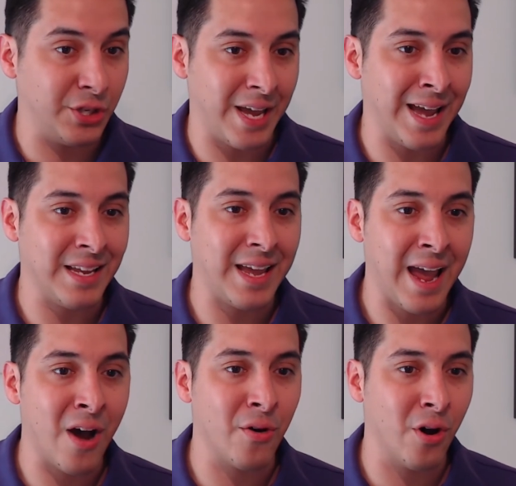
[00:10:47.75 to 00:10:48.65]
You can't
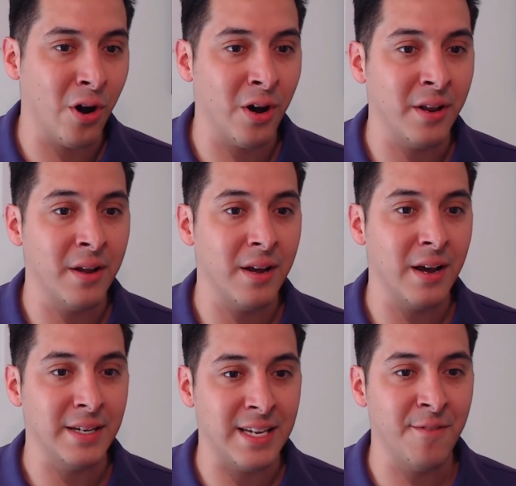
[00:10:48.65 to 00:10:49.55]
count on
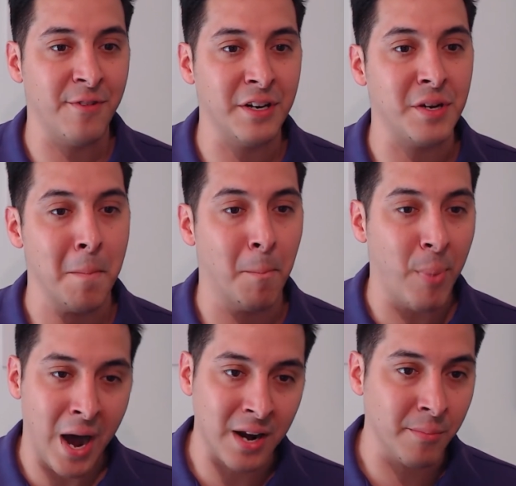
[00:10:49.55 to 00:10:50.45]
a team finishing
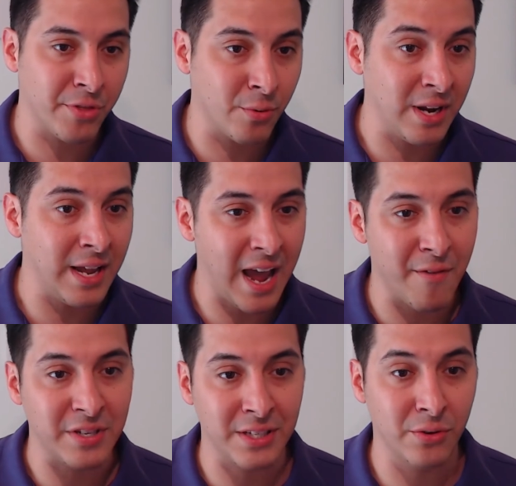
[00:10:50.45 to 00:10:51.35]
bottom 3
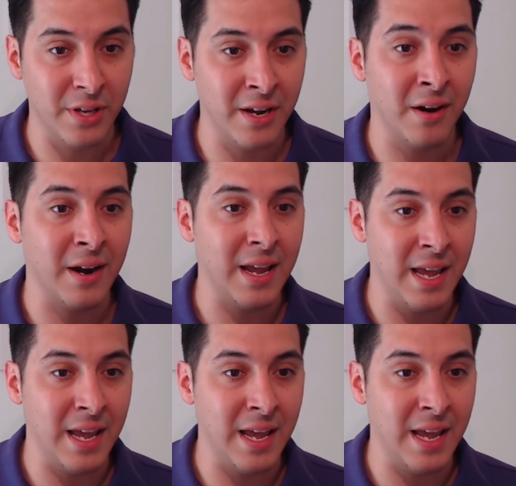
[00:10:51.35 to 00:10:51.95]
every single year